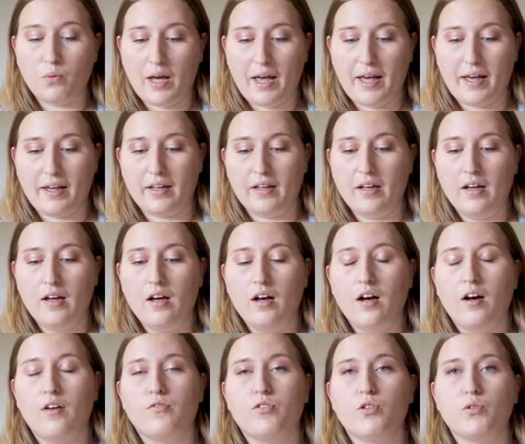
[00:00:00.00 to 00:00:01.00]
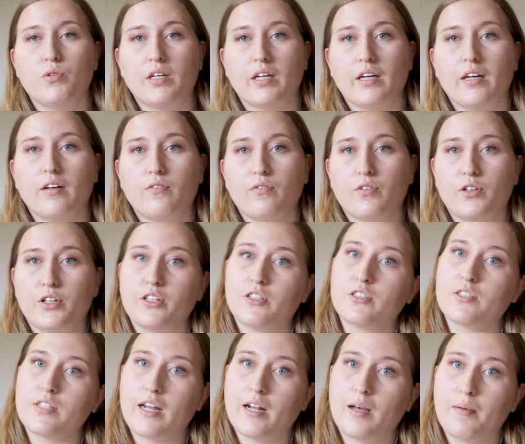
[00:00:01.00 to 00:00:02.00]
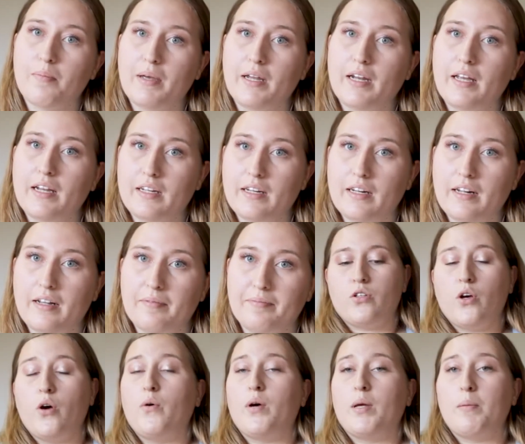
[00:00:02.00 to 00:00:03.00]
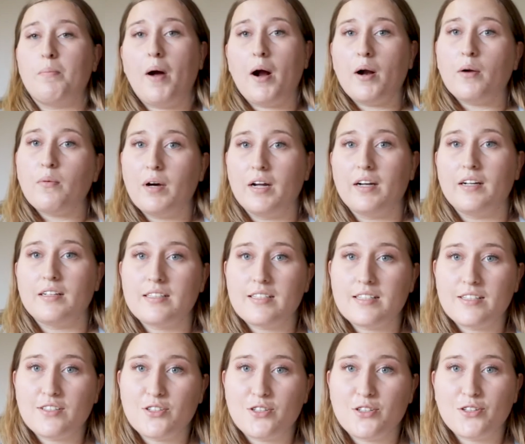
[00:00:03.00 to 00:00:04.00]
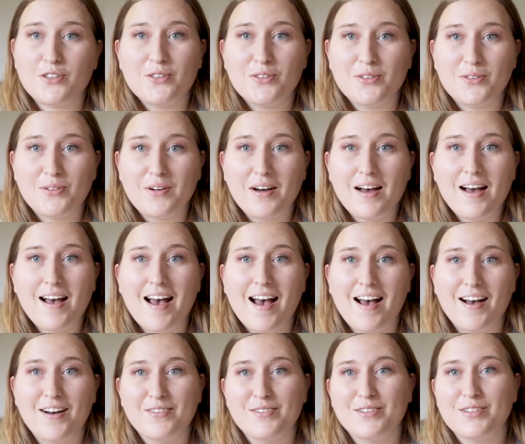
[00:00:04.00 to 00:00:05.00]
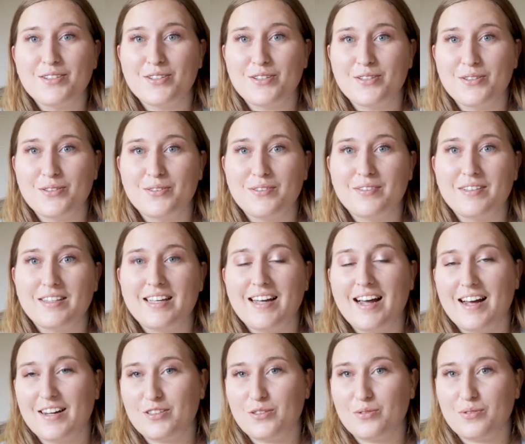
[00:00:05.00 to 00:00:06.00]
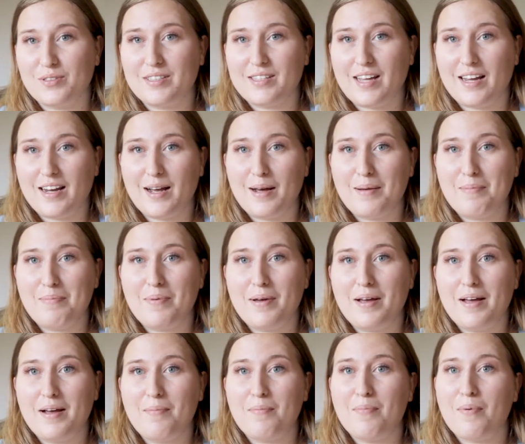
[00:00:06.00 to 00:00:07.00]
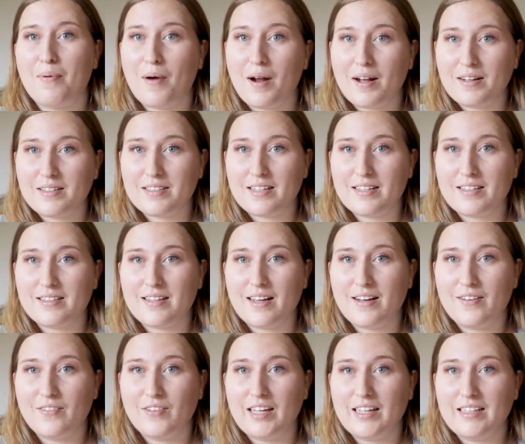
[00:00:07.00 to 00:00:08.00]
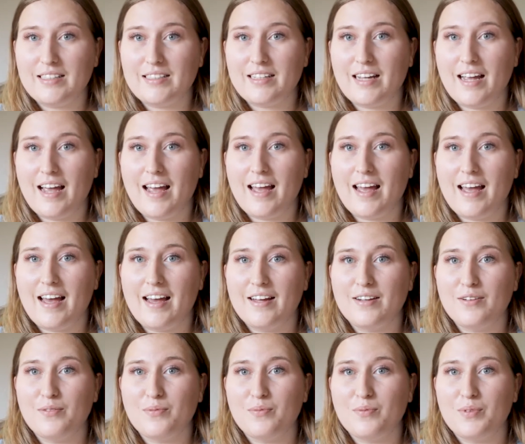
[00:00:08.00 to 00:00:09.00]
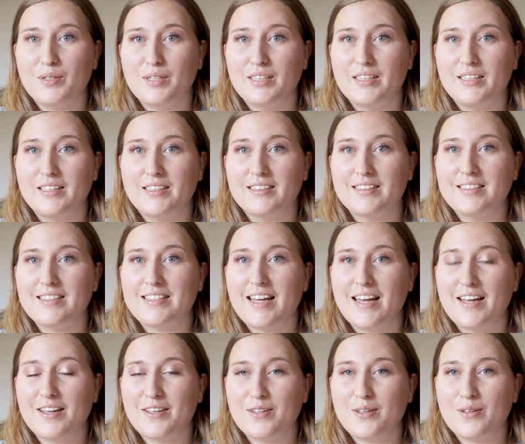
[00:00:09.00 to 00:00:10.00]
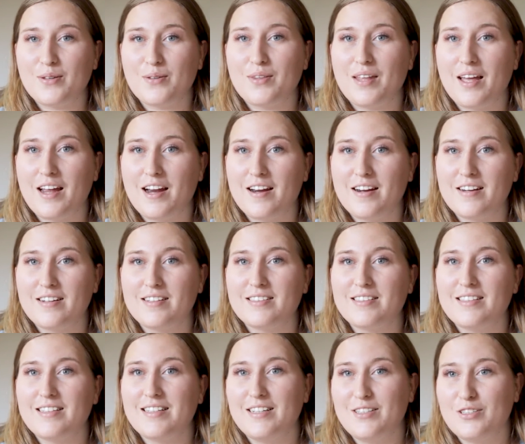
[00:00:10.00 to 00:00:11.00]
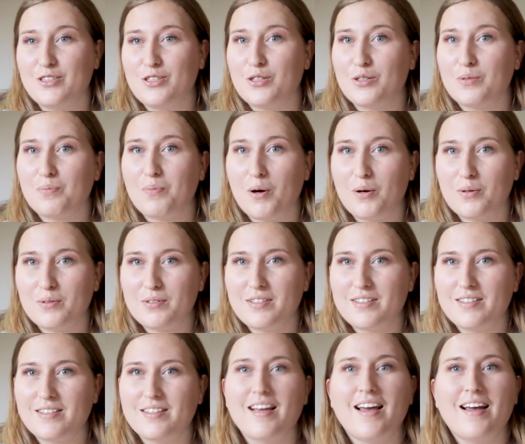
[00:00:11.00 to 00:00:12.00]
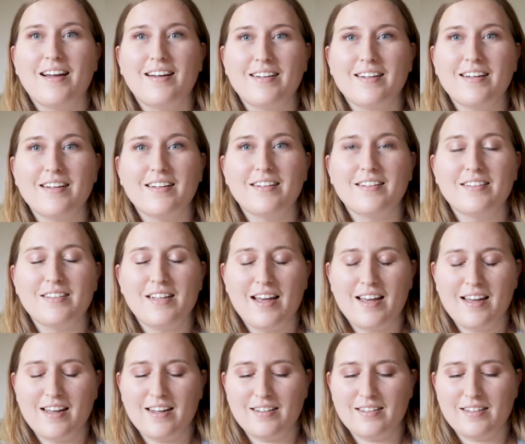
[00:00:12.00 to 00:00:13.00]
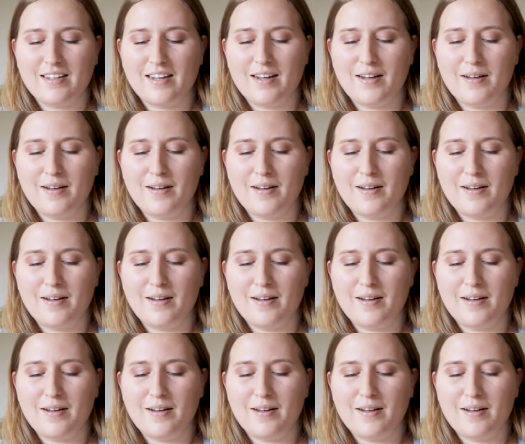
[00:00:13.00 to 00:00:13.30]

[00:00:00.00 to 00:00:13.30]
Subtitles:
way of doing it for your setup and editing. So in part one, I'll teach you how to do the actual setup process of it, and we'll take you there into post editing. And